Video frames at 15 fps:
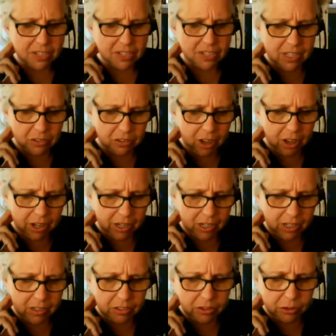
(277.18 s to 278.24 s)
kids got
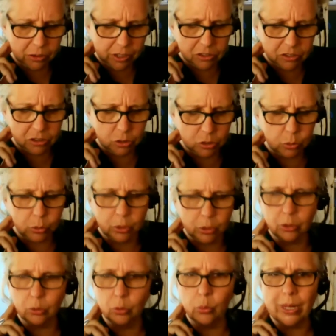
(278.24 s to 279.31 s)
it, and 32
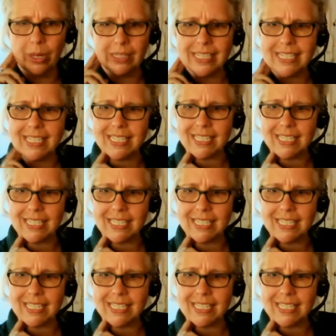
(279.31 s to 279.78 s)
were waitlisted.